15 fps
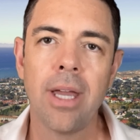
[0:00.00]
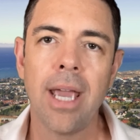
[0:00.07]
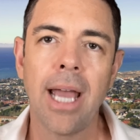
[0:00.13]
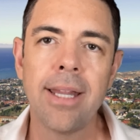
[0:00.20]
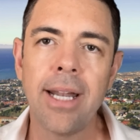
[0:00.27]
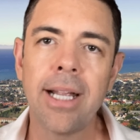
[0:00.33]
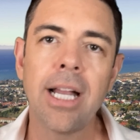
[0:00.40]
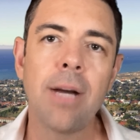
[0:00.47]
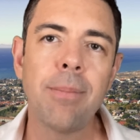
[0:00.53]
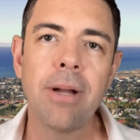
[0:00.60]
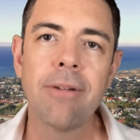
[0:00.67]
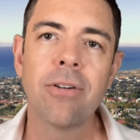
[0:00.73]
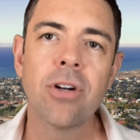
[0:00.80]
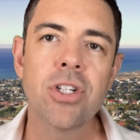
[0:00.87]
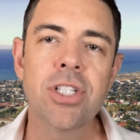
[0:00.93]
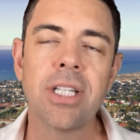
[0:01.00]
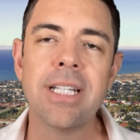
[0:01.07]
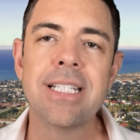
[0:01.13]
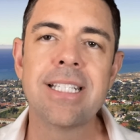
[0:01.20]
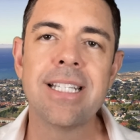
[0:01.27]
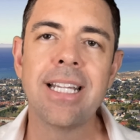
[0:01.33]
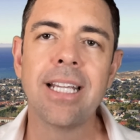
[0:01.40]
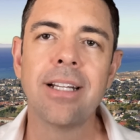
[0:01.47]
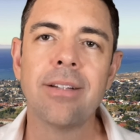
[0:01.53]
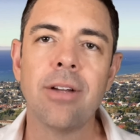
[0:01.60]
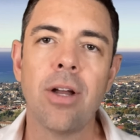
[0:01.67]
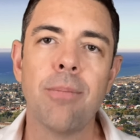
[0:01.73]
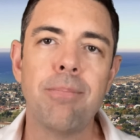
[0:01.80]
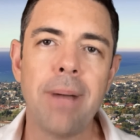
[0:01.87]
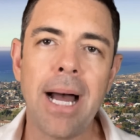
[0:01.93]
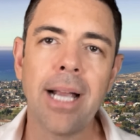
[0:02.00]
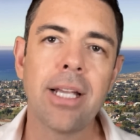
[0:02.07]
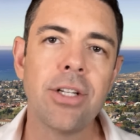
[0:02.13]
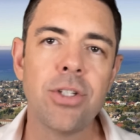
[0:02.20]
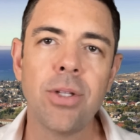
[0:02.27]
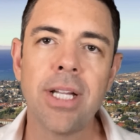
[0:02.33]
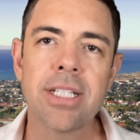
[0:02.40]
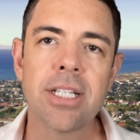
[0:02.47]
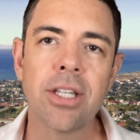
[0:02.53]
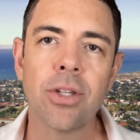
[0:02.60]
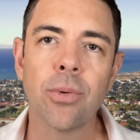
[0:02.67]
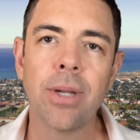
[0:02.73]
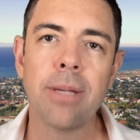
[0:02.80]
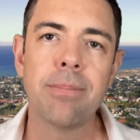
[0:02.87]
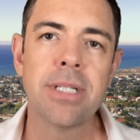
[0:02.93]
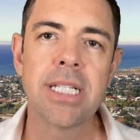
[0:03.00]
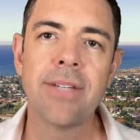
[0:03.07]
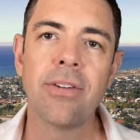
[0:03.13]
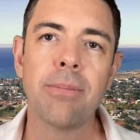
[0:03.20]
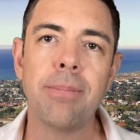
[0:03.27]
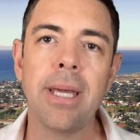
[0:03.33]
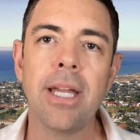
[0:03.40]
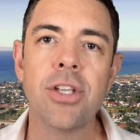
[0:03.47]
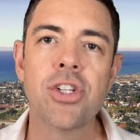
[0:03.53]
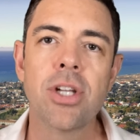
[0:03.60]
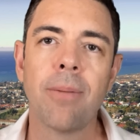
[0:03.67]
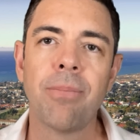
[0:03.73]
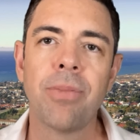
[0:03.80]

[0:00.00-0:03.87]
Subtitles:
And then I got my first listing back in 2003 in Pacific Beach.